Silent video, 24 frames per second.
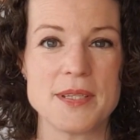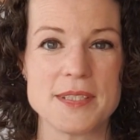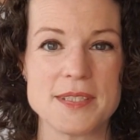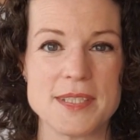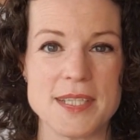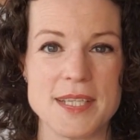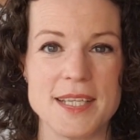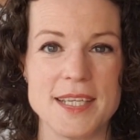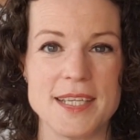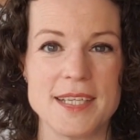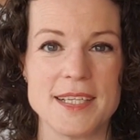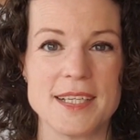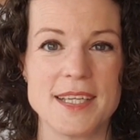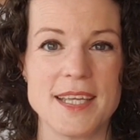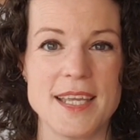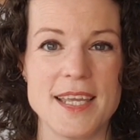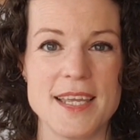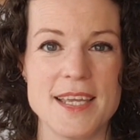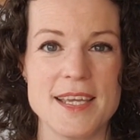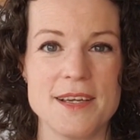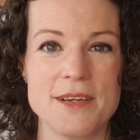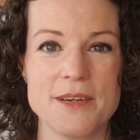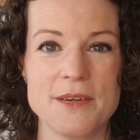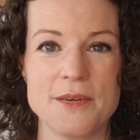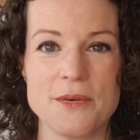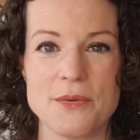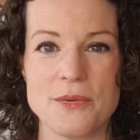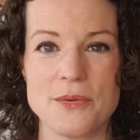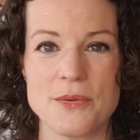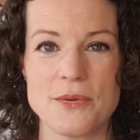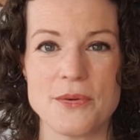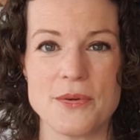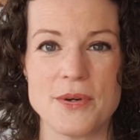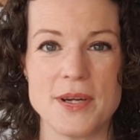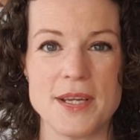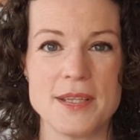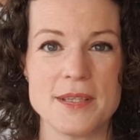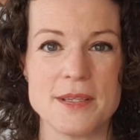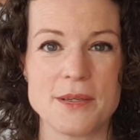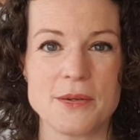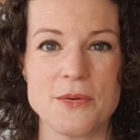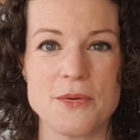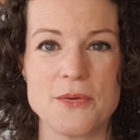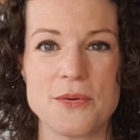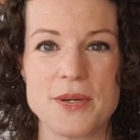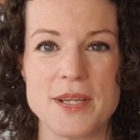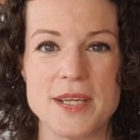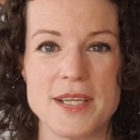There's a link here or in the
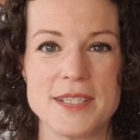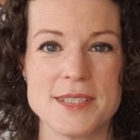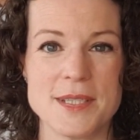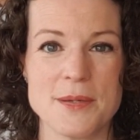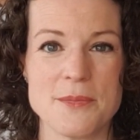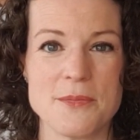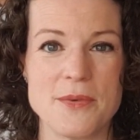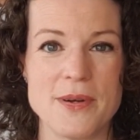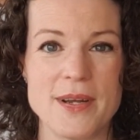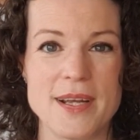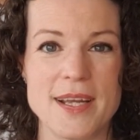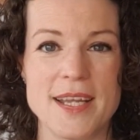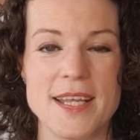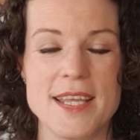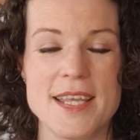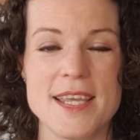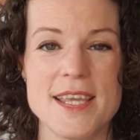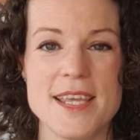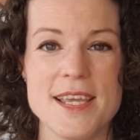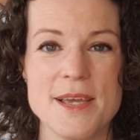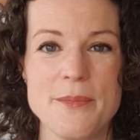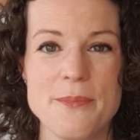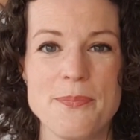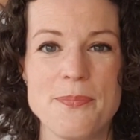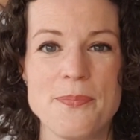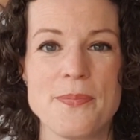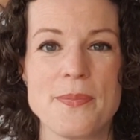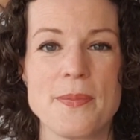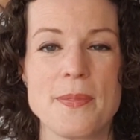corner somewhere here,